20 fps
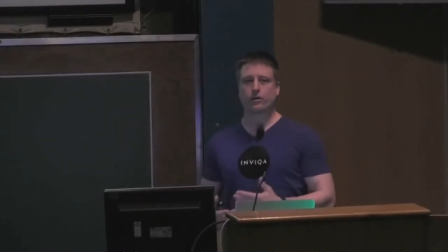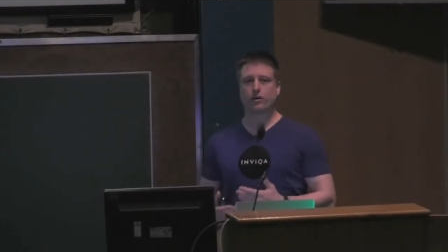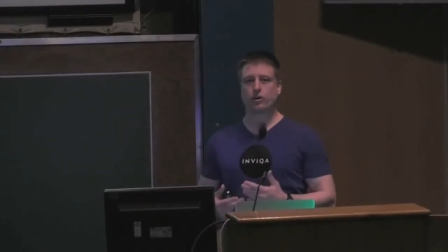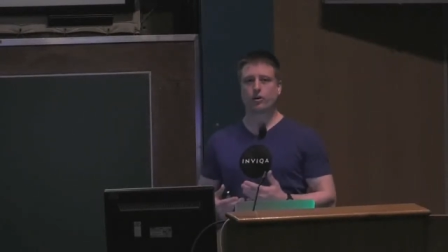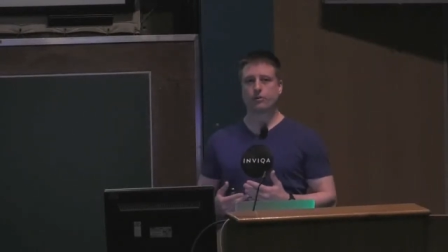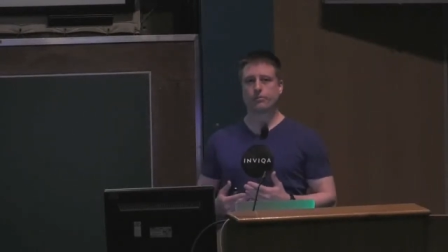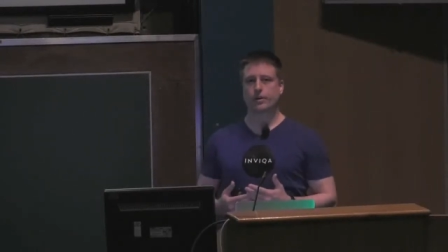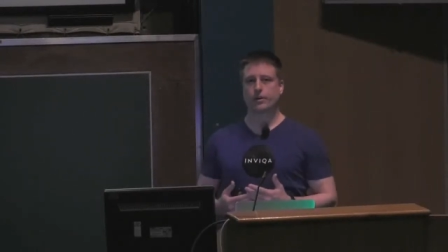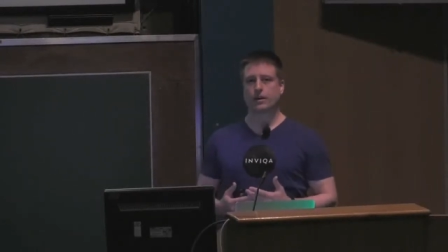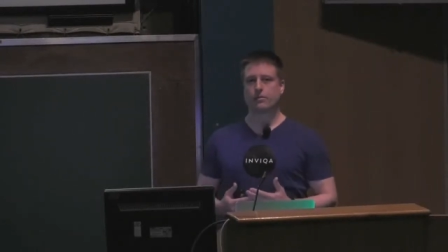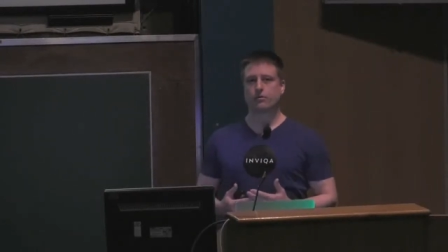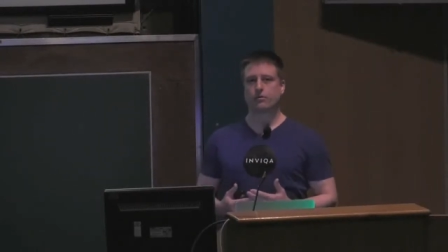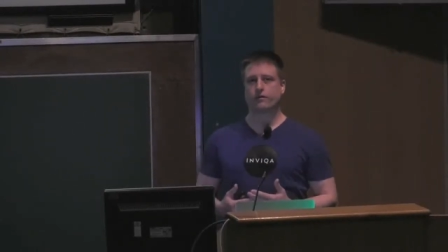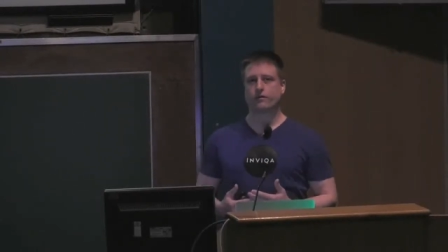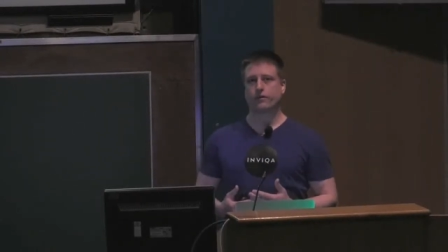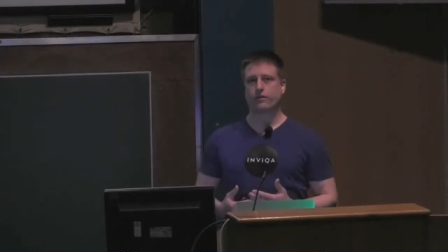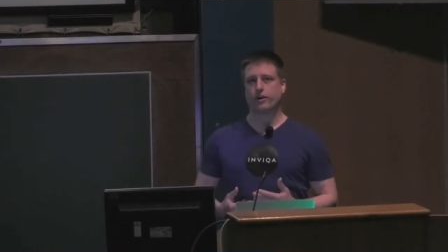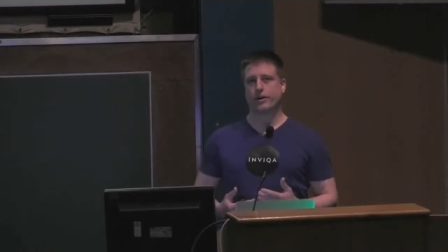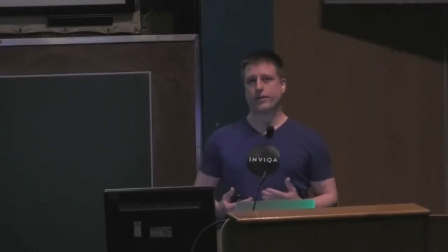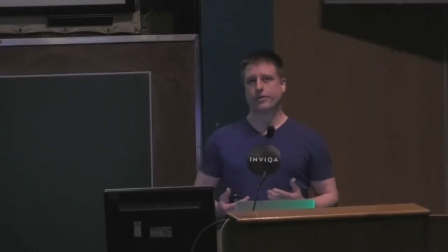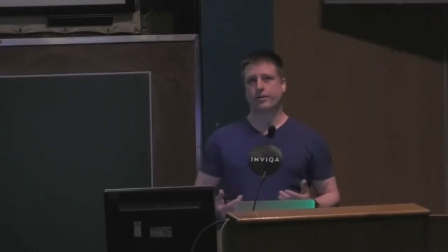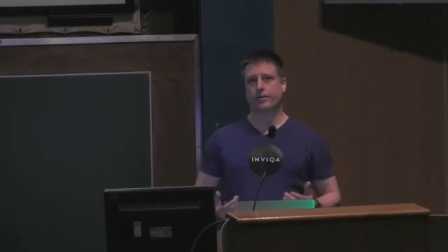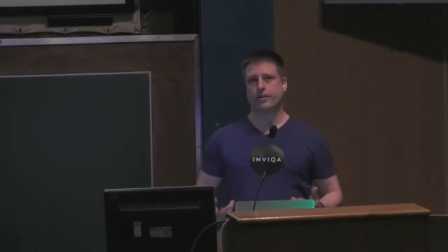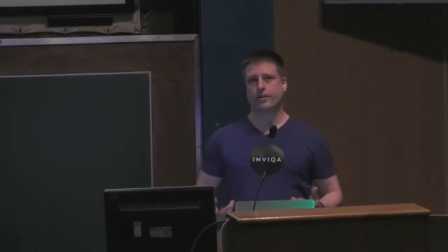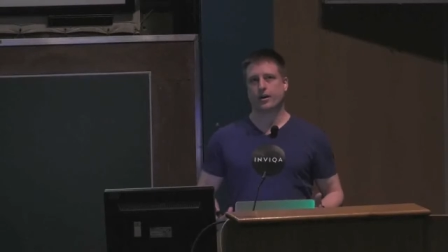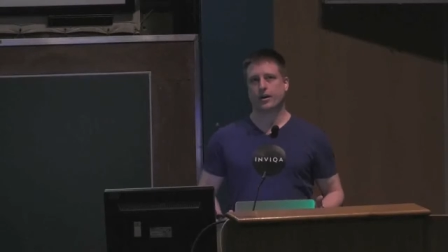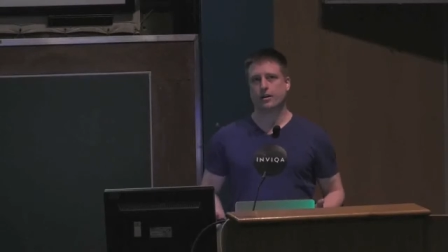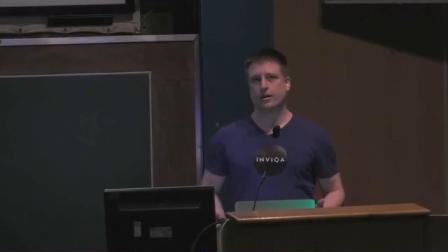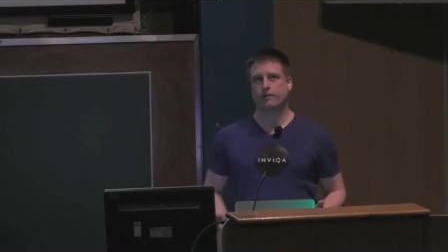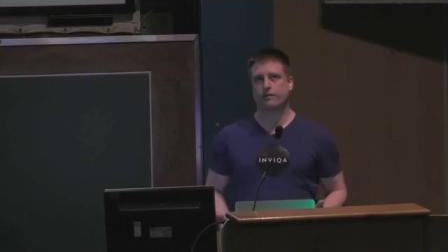A lot of people find that
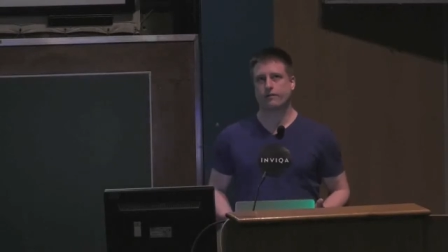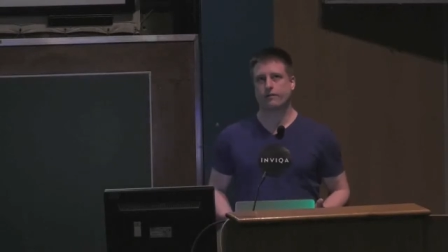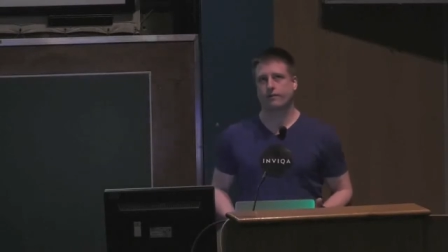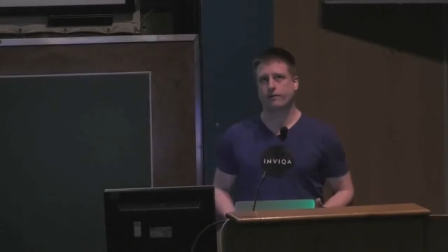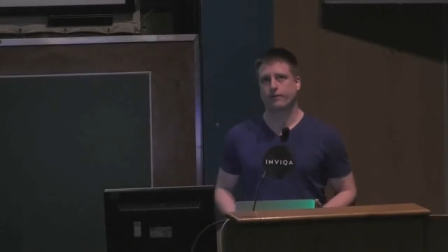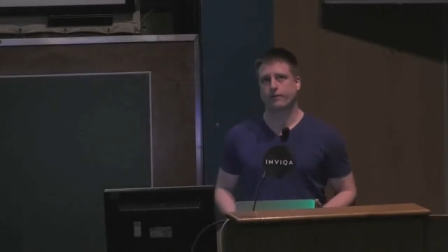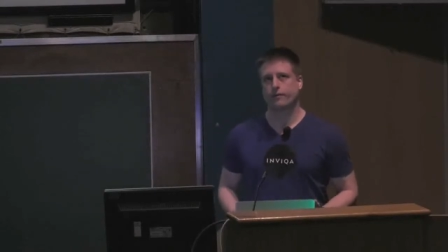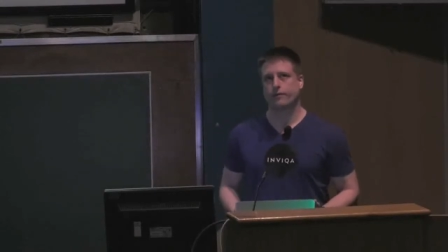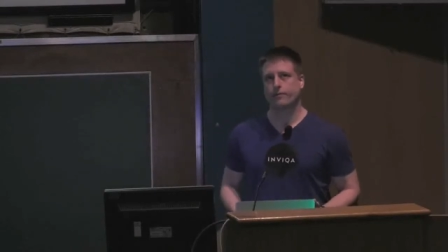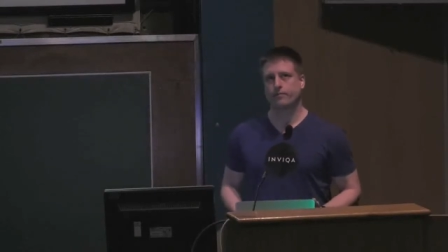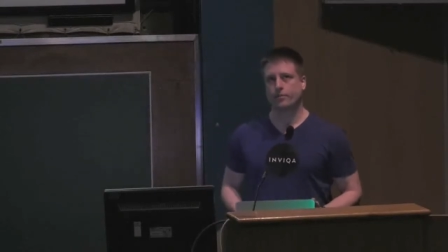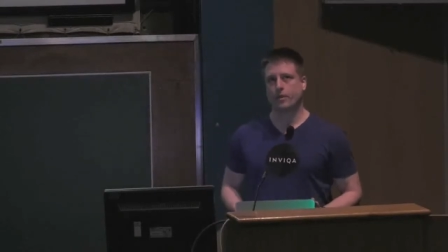they've